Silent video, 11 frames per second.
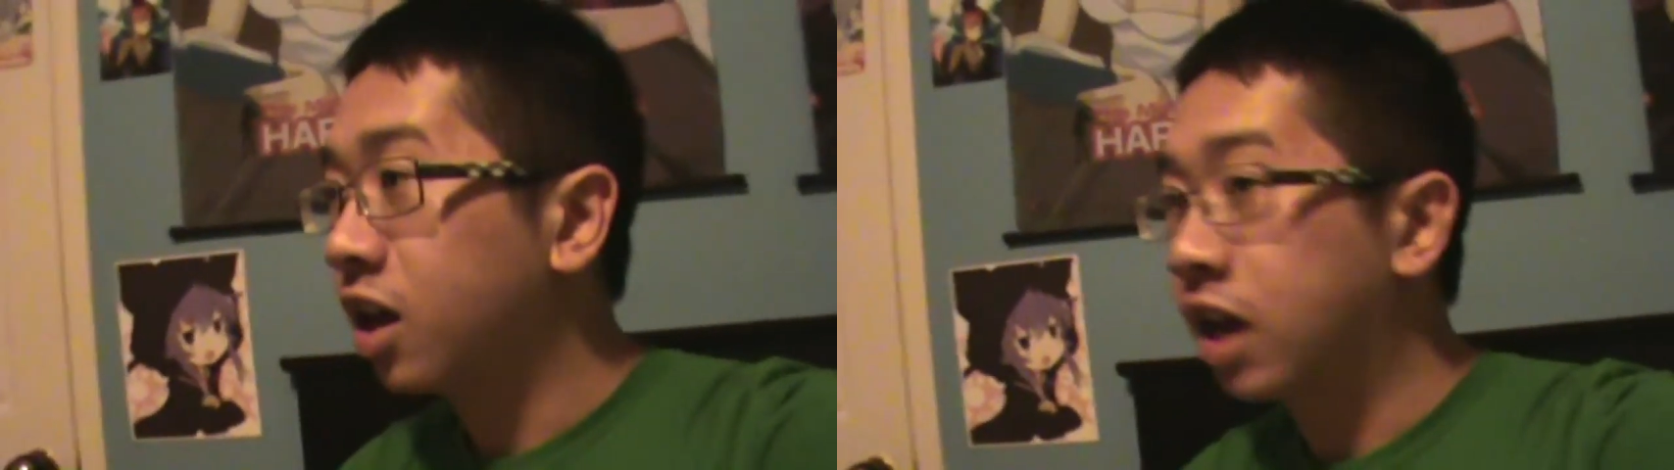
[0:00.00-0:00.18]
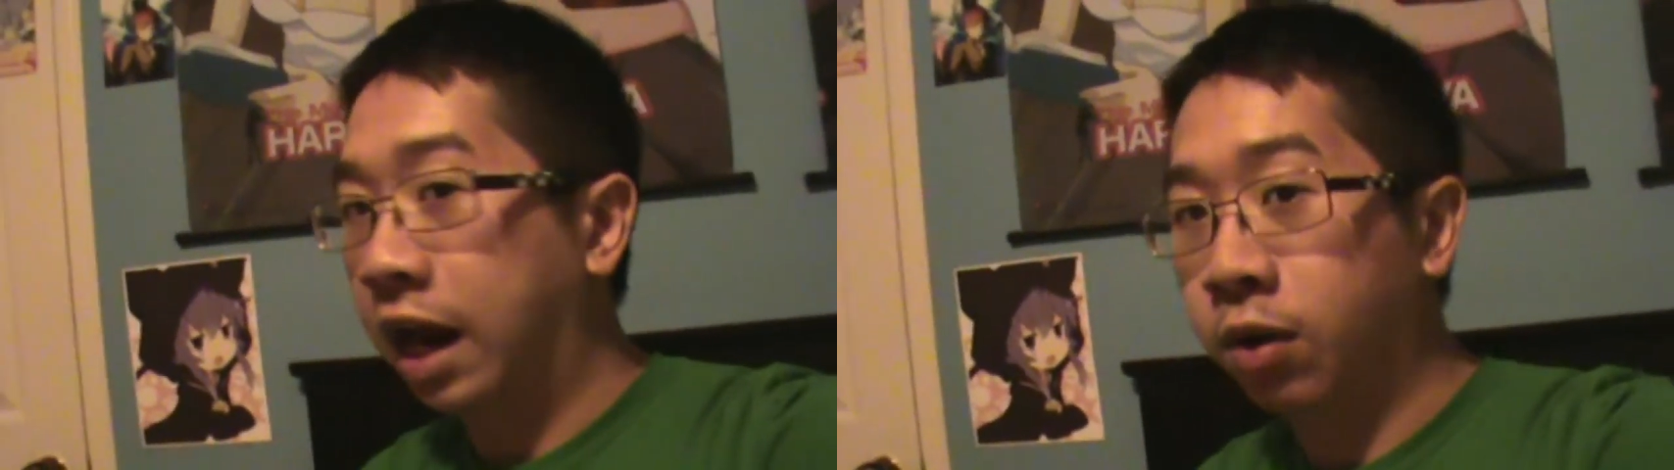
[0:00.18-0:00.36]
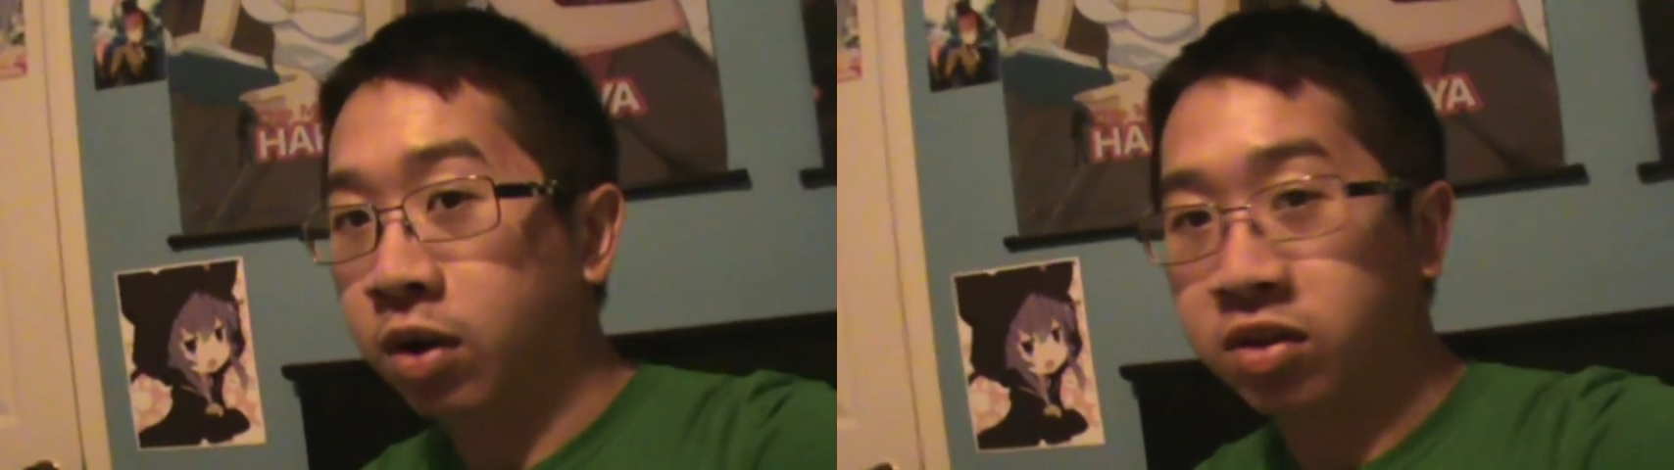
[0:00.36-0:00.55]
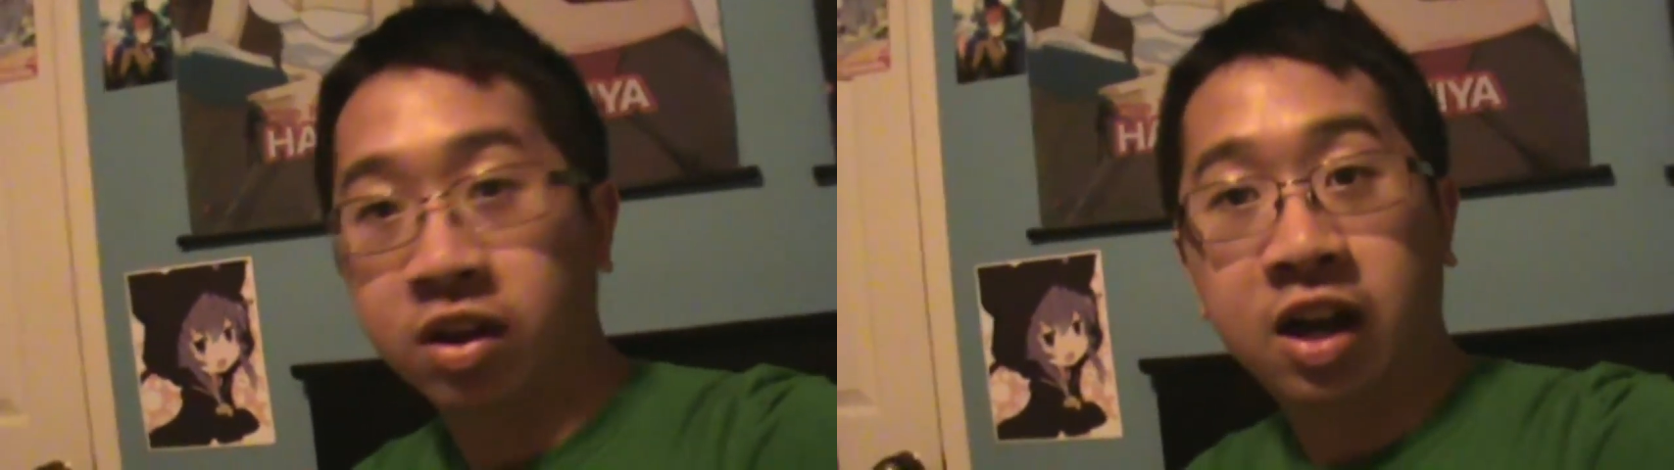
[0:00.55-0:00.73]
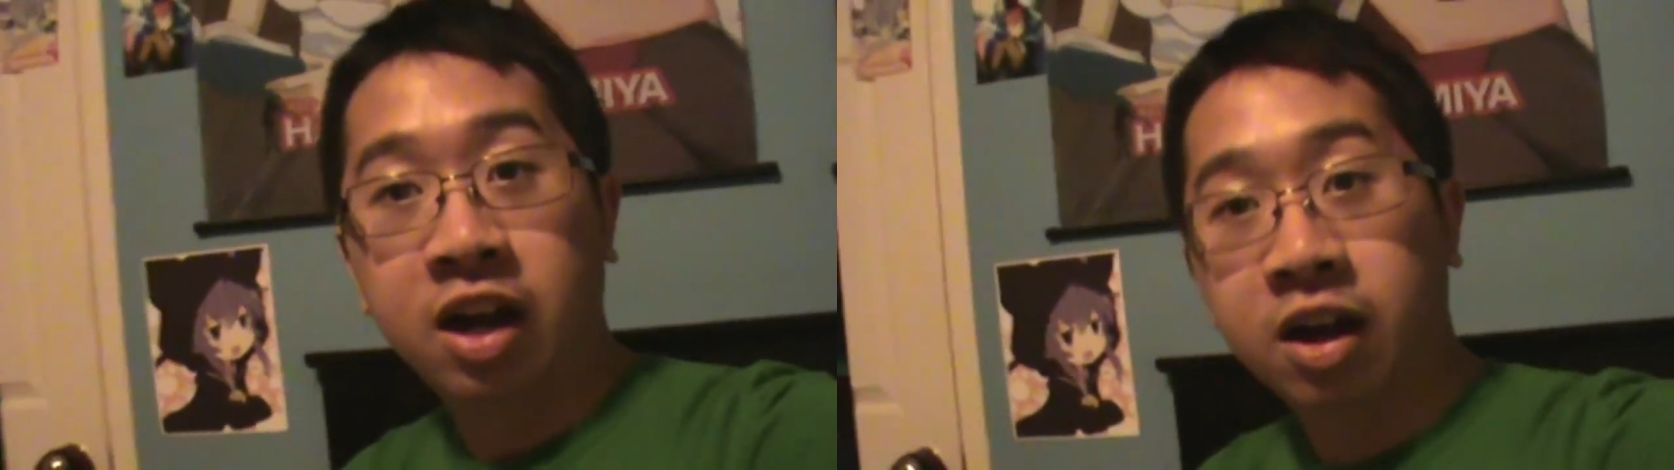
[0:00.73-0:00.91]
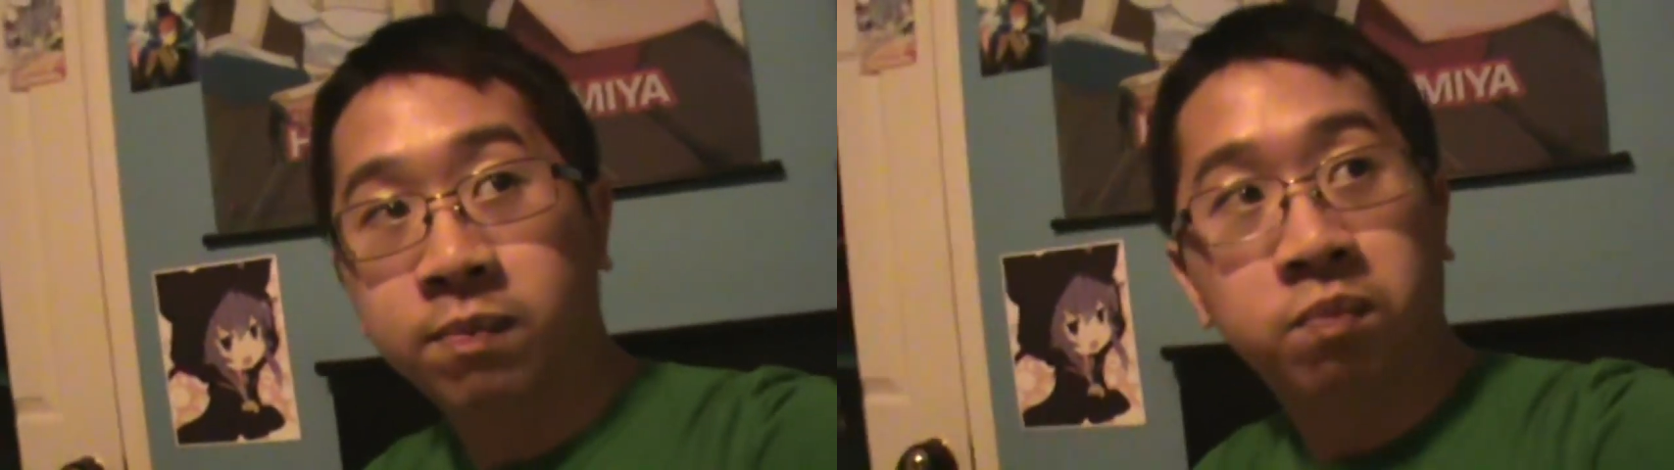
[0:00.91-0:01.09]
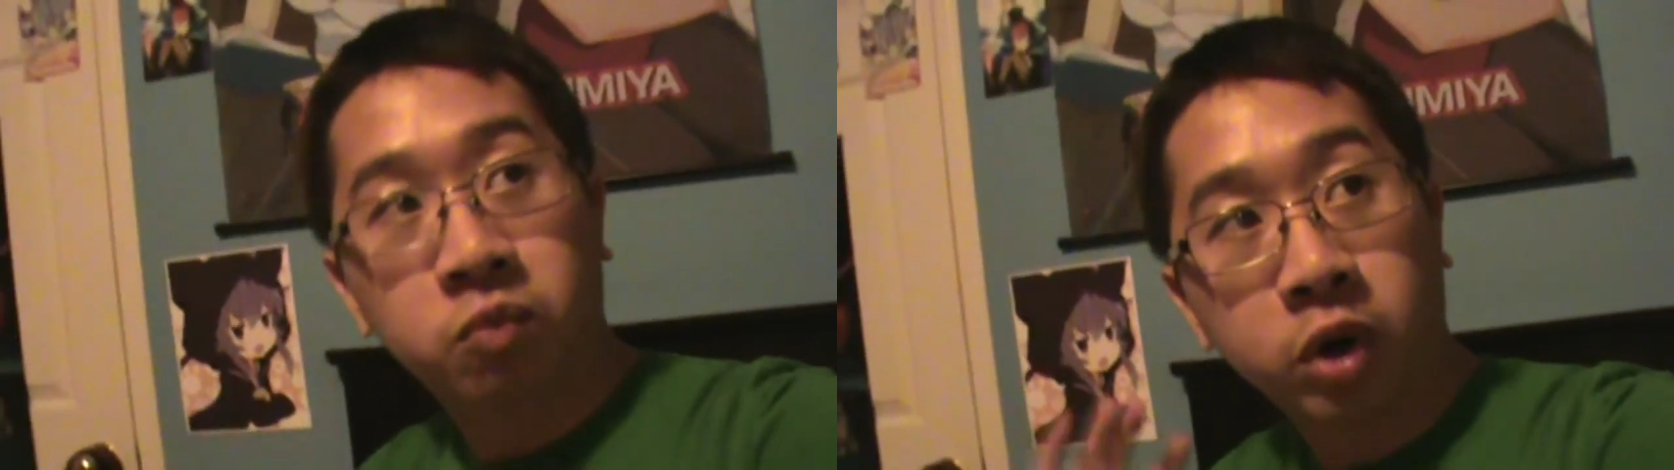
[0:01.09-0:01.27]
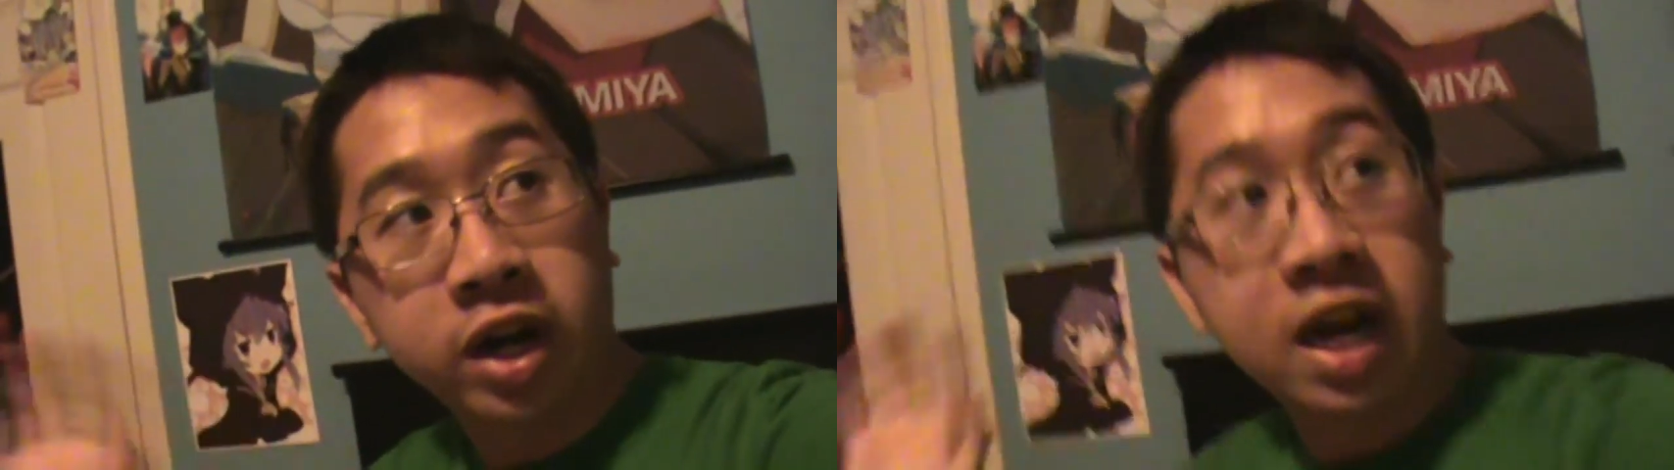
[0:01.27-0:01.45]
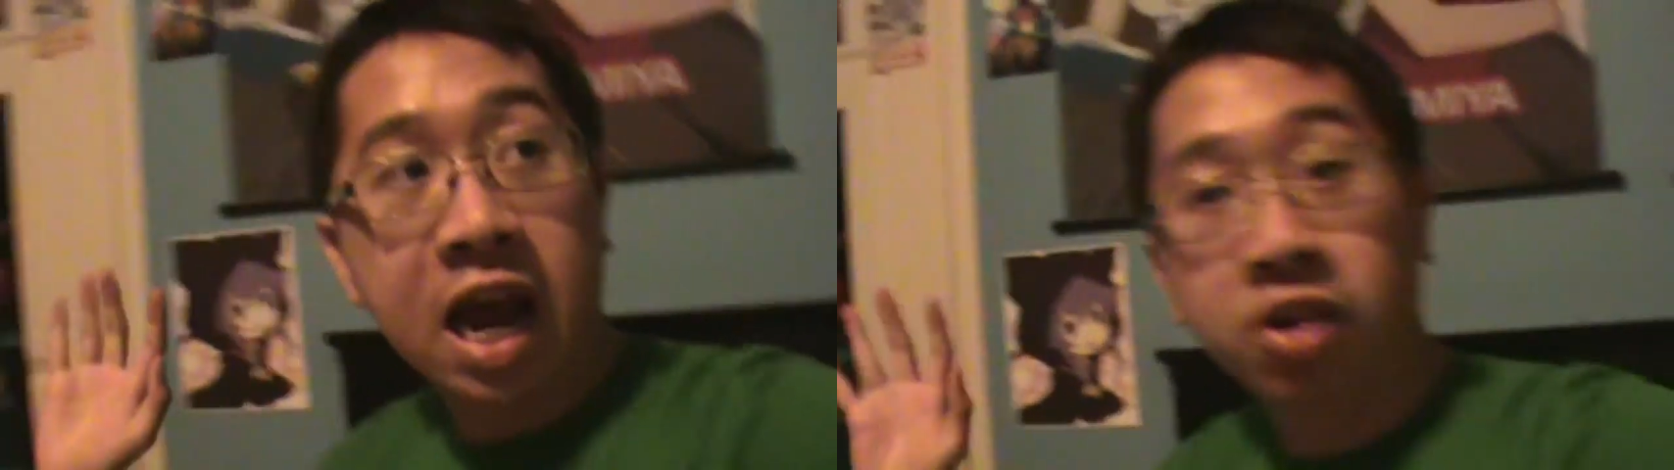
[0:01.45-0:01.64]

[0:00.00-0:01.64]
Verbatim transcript: Anyways, uh, right now